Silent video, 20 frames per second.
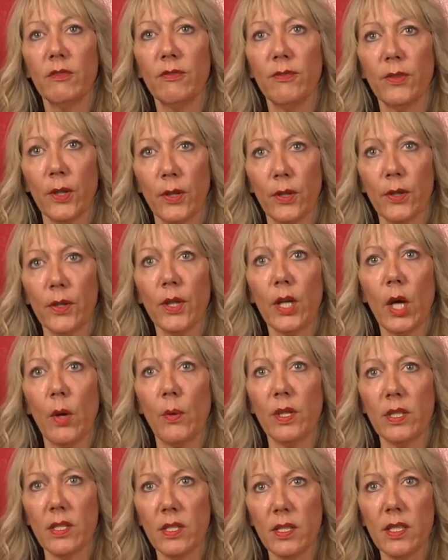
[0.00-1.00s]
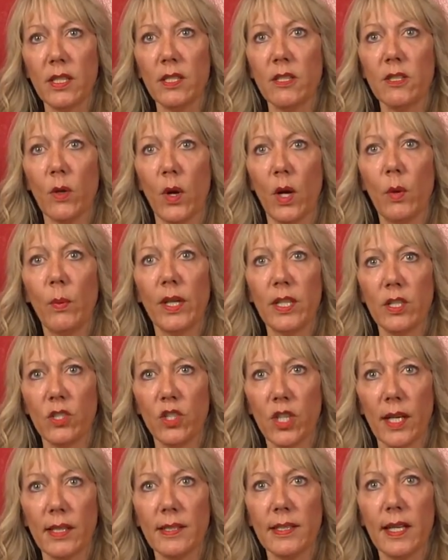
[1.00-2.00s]
for her to go and see. So I went and
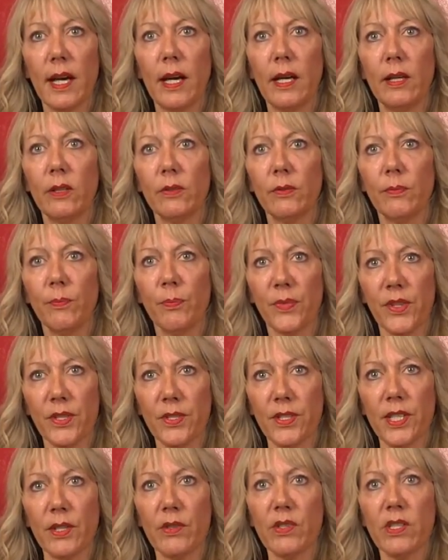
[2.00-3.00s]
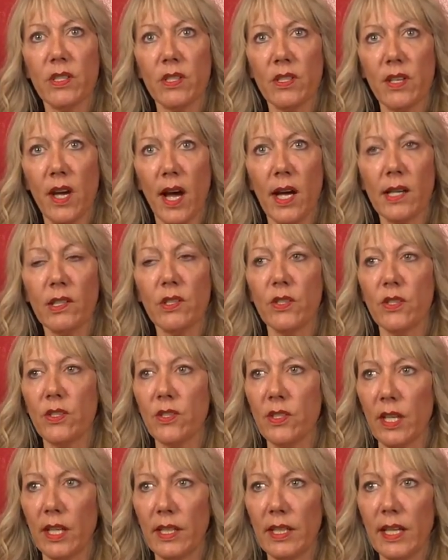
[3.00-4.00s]
checked out a series of
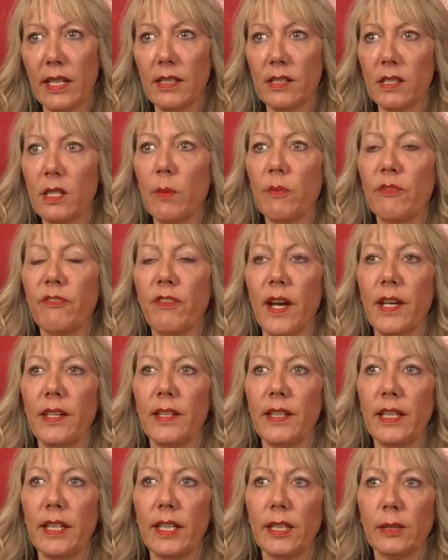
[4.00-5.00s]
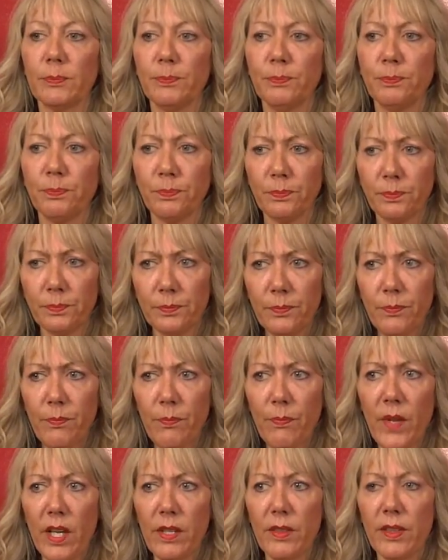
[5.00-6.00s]
doctors and ended up finding
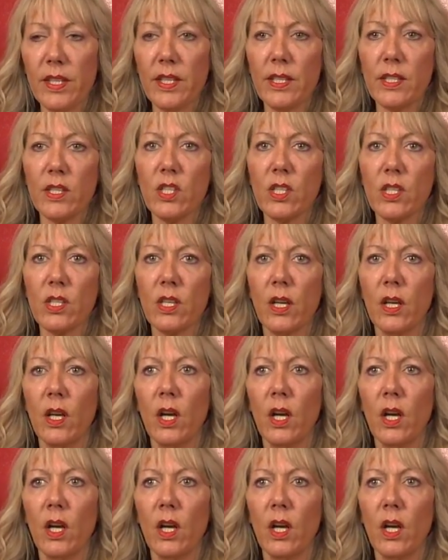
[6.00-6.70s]
this